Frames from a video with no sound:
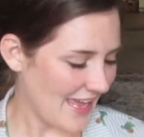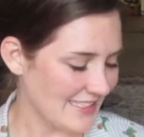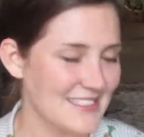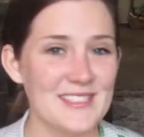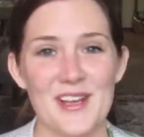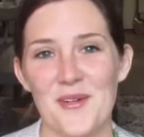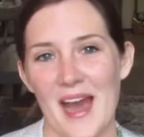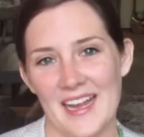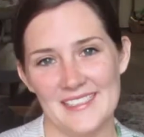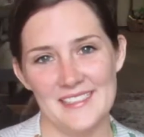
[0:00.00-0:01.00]
And so
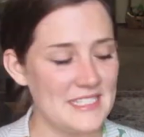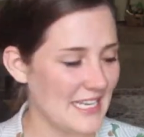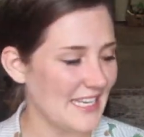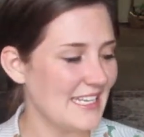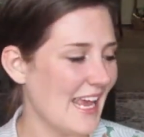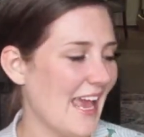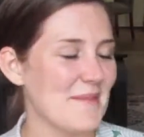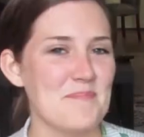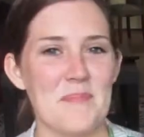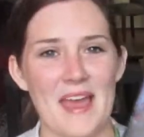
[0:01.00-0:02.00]
I did
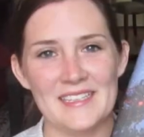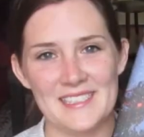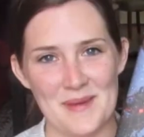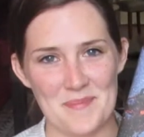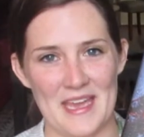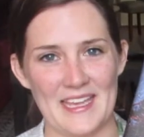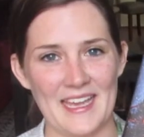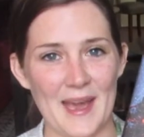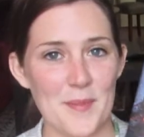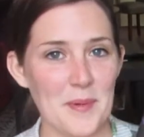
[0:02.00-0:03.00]
end up
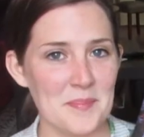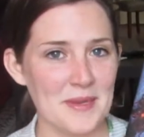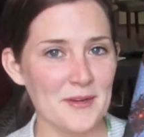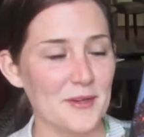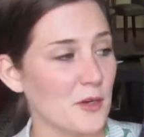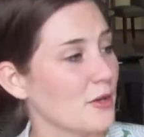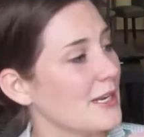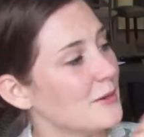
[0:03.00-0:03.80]
picking up Miracle Creek,